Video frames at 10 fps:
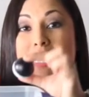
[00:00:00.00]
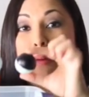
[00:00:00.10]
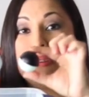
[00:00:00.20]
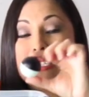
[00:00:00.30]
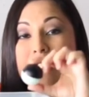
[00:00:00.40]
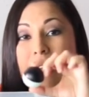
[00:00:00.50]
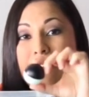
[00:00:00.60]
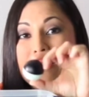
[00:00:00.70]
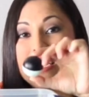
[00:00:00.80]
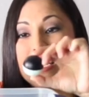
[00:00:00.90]
How much
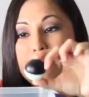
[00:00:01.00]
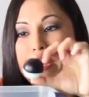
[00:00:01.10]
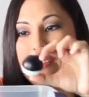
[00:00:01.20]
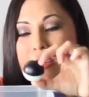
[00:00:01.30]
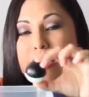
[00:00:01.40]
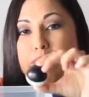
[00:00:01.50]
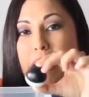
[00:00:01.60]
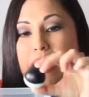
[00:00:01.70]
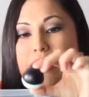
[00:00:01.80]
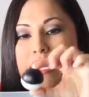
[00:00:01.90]
stuff is in a given
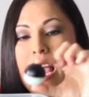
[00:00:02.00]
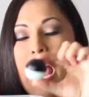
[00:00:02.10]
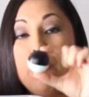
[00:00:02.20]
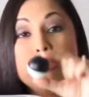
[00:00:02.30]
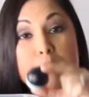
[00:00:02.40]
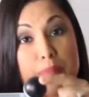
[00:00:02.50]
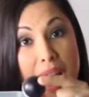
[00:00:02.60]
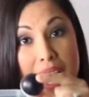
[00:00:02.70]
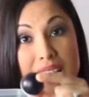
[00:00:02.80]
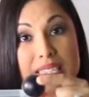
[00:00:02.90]
space, how much
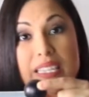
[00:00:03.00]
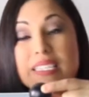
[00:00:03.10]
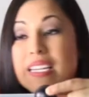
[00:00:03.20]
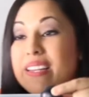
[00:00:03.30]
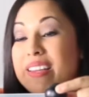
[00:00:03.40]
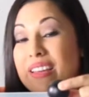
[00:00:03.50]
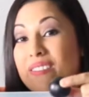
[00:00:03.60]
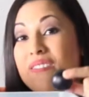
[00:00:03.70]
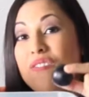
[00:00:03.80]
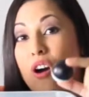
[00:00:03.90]
mass is in a
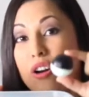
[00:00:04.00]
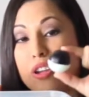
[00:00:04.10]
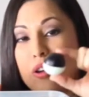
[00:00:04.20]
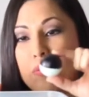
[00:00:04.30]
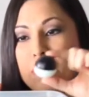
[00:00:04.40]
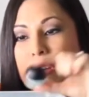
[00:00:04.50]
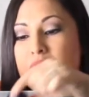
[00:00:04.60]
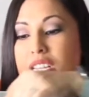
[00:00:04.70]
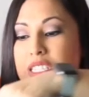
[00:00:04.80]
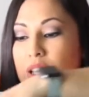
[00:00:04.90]
given volume.
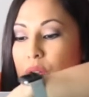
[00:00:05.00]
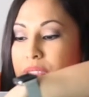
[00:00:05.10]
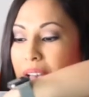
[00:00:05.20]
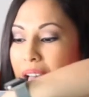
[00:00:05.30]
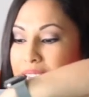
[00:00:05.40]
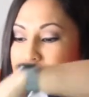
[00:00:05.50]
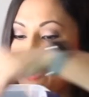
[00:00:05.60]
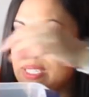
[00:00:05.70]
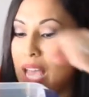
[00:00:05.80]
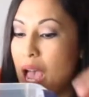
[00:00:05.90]
So that is
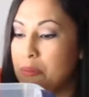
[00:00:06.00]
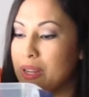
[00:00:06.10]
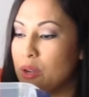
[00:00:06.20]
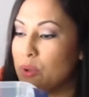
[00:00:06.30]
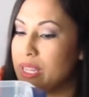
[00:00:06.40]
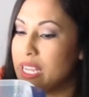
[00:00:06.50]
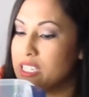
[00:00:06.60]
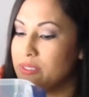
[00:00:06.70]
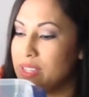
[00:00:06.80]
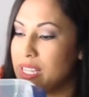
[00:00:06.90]
what's happening with each
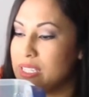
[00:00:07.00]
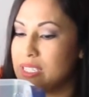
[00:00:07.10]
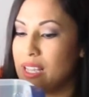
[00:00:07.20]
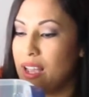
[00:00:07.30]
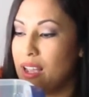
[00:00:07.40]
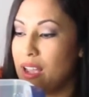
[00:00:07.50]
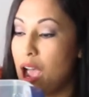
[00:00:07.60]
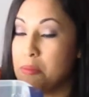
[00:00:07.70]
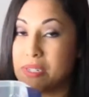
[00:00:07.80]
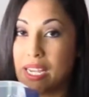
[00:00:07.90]
of these
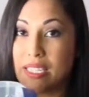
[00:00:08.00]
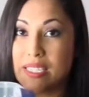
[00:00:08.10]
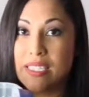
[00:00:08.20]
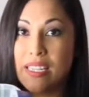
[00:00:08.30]
objects.